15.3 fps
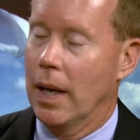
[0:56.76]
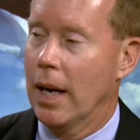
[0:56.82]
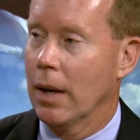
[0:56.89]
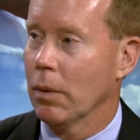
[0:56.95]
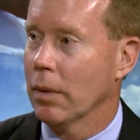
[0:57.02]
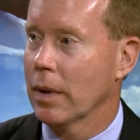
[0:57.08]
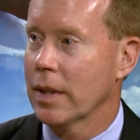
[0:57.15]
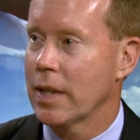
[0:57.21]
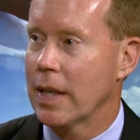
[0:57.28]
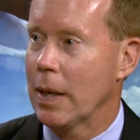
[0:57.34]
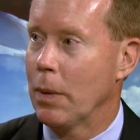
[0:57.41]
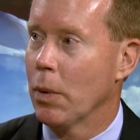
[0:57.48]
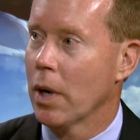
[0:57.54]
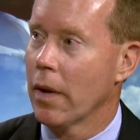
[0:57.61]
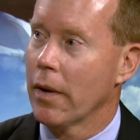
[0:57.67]
I don't see
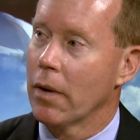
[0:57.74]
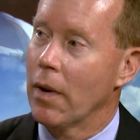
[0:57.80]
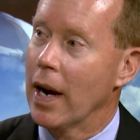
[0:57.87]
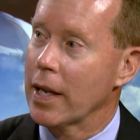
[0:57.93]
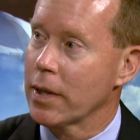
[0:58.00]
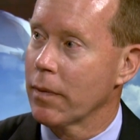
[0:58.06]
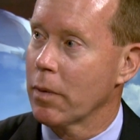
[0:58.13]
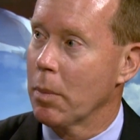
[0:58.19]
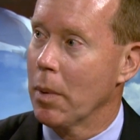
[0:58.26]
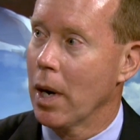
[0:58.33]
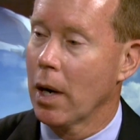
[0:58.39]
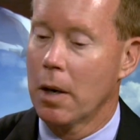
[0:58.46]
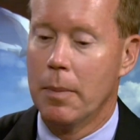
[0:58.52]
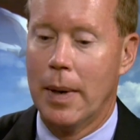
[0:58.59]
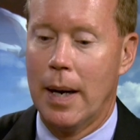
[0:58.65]
one on the horizon for
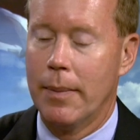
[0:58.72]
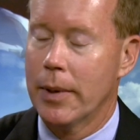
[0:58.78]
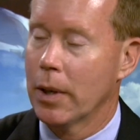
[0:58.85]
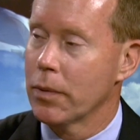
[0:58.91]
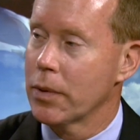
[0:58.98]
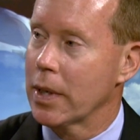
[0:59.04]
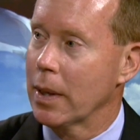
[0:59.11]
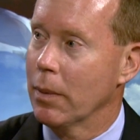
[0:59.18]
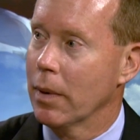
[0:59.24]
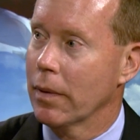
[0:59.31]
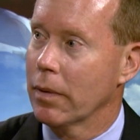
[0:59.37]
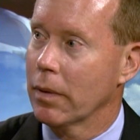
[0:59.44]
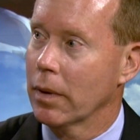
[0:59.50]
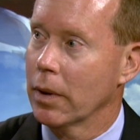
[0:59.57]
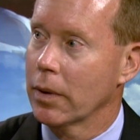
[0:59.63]
Barack Obama. Don't see one
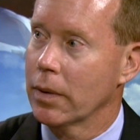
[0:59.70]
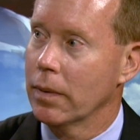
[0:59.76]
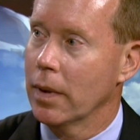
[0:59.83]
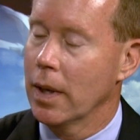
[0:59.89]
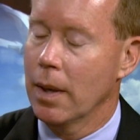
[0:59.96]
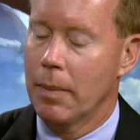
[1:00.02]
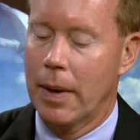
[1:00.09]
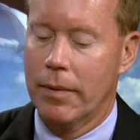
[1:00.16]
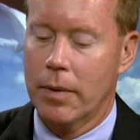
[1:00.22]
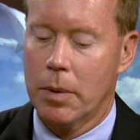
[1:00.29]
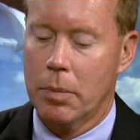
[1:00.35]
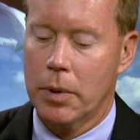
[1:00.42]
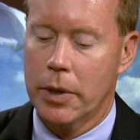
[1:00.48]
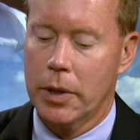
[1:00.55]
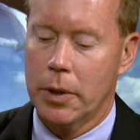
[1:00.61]
for uh, Beverly
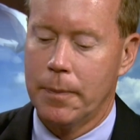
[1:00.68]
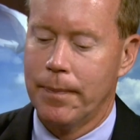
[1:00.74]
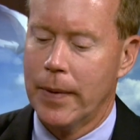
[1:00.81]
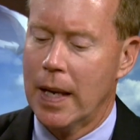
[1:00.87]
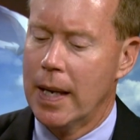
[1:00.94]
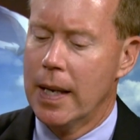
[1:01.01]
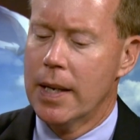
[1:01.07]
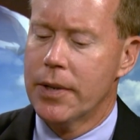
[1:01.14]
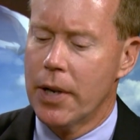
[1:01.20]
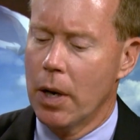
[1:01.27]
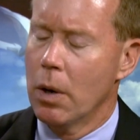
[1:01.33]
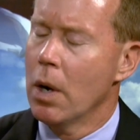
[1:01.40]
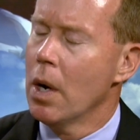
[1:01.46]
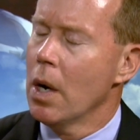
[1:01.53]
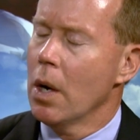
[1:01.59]
Perdue.
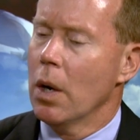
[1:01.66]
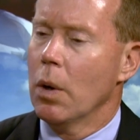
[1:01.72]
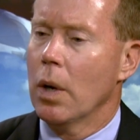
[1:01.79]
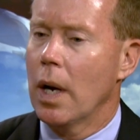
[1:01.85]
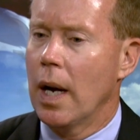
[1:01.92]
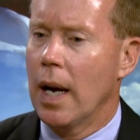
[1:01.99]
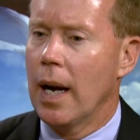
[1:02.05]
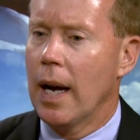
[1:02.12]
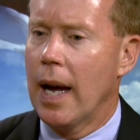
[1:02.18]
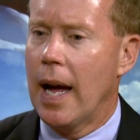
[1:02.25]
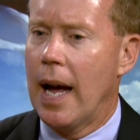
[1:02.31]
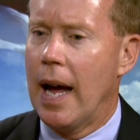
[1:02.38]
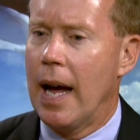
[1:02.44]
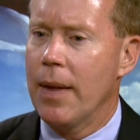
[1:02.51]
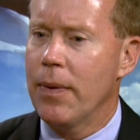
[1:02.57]
So uh,
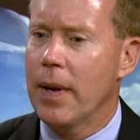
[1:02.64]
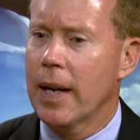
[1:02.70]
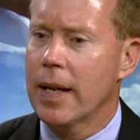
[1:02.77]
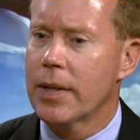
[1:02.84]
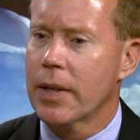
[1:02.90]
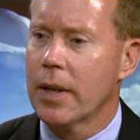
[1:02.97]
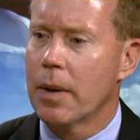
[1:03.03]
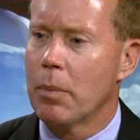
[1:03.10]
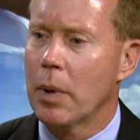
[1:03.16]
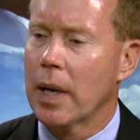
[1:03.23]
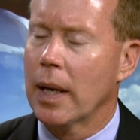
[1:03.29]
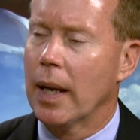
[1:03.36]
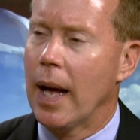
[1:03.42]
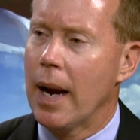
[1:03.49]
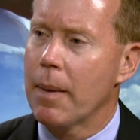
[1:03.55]
I think it's going to bring
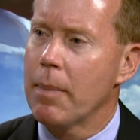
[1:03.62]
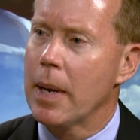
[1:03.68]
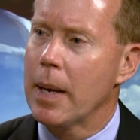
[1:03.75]
a lot of